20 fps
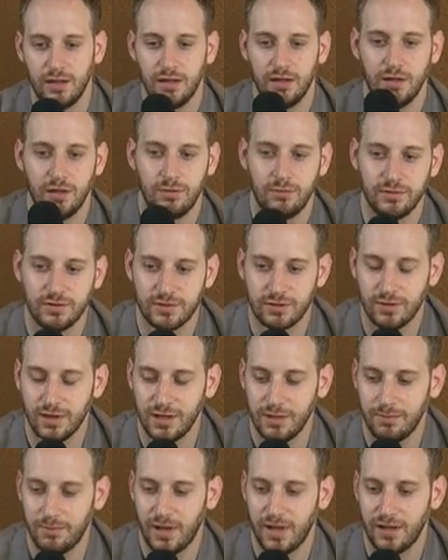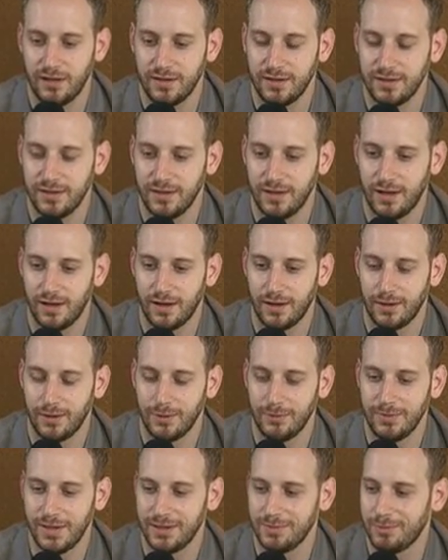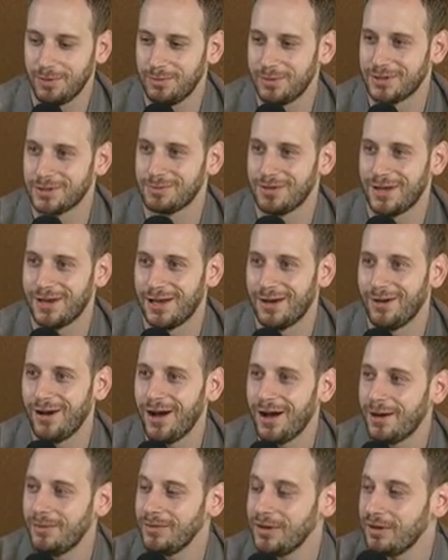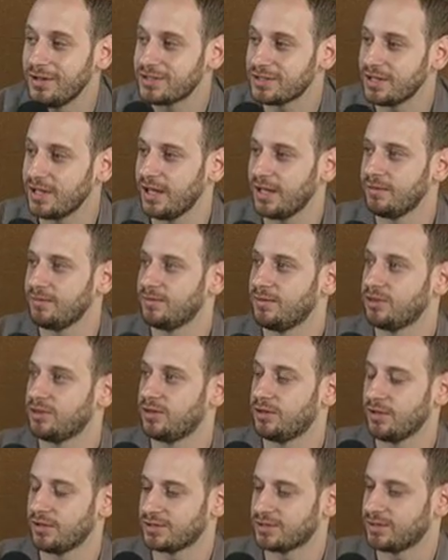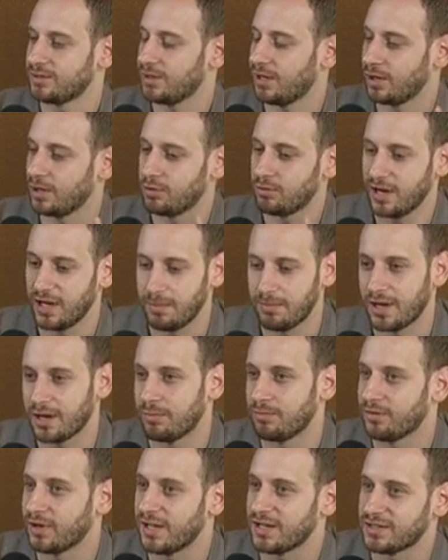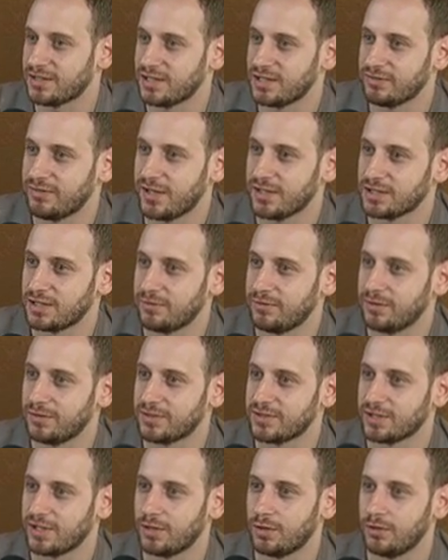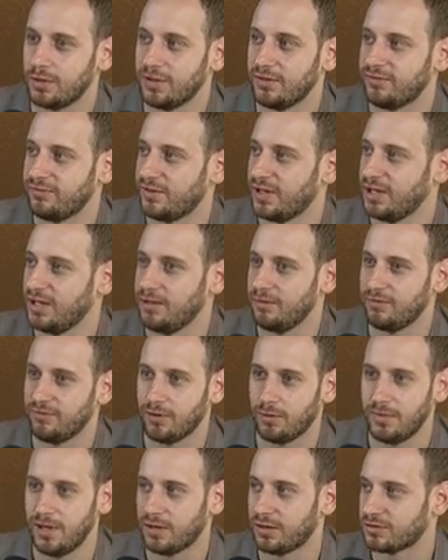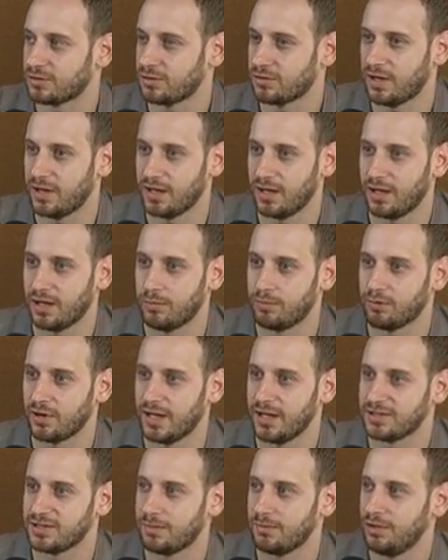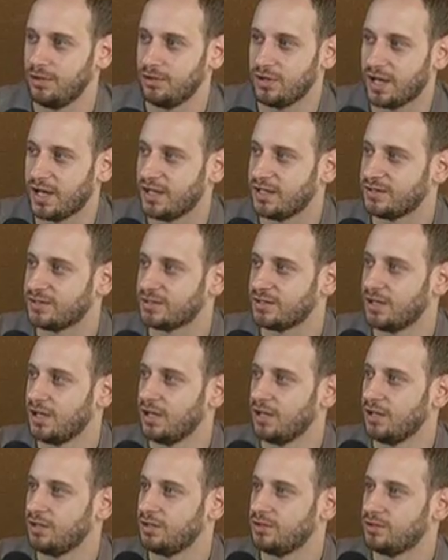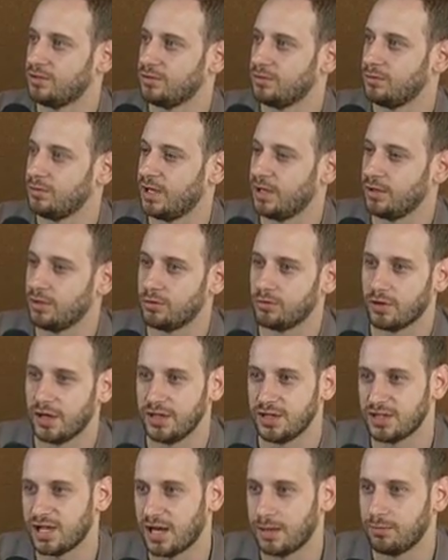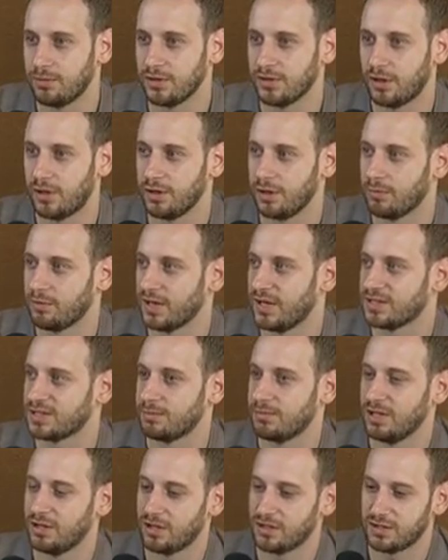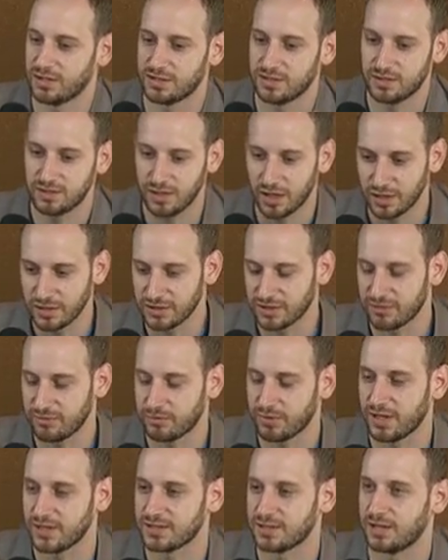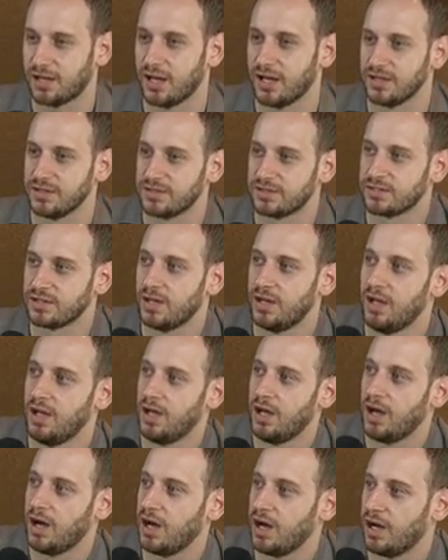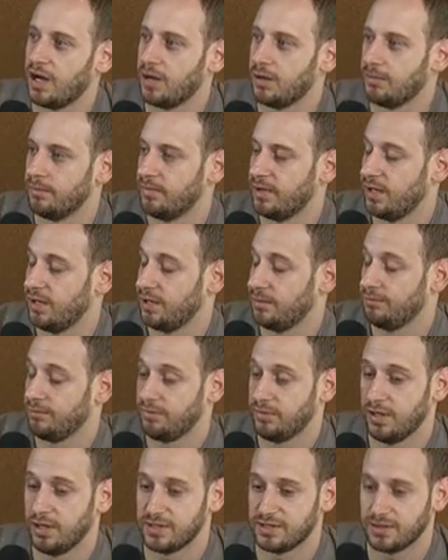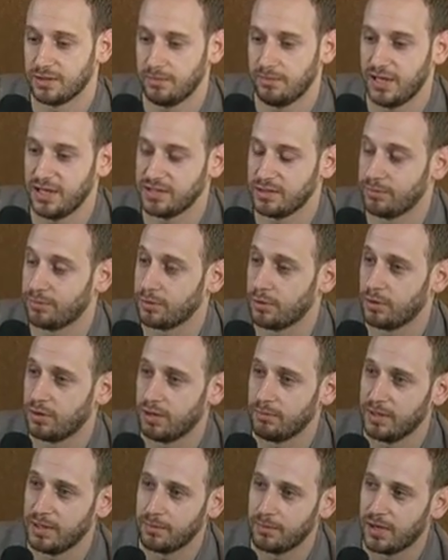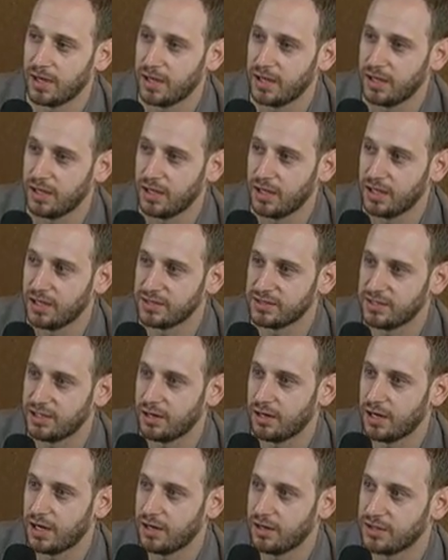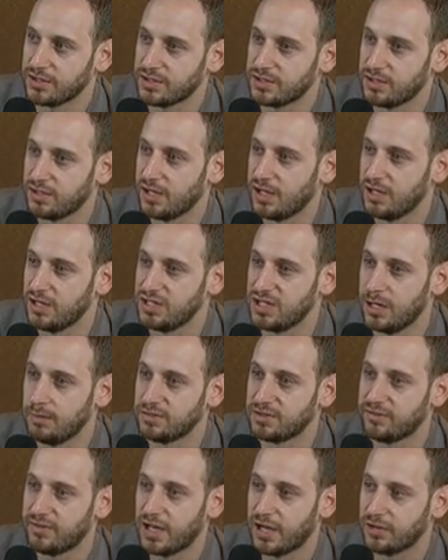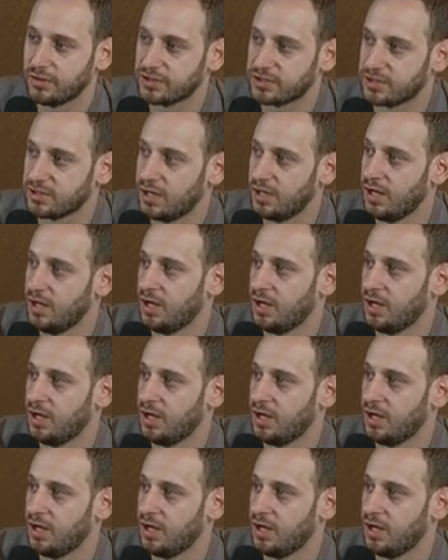You know what's great about it? Oh man, you put me on the spot now. No, there's a great amount of press this festival. So if any filmmakers are trying to get a lot of press, I mean, you guys do a great job with all your press. I mean, there's just tons of press lines. Um, it's amazing programming by Sarah Harris and James Faust.